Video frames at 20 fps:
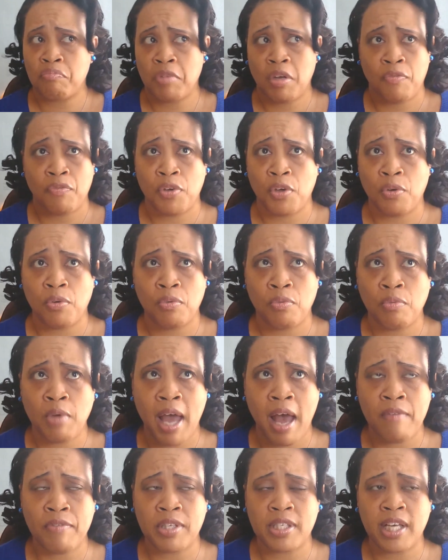If you
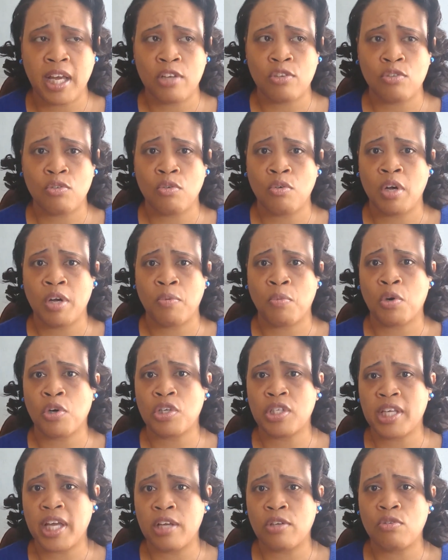have a
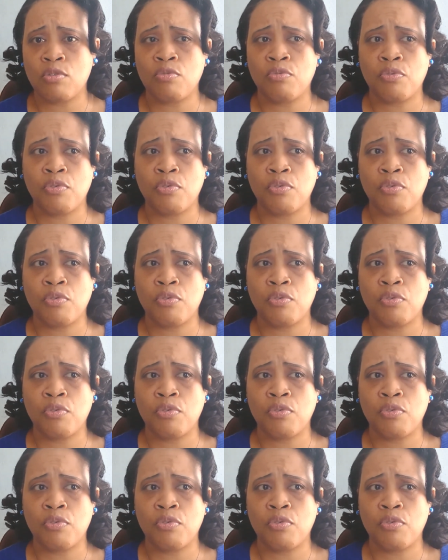work schedule,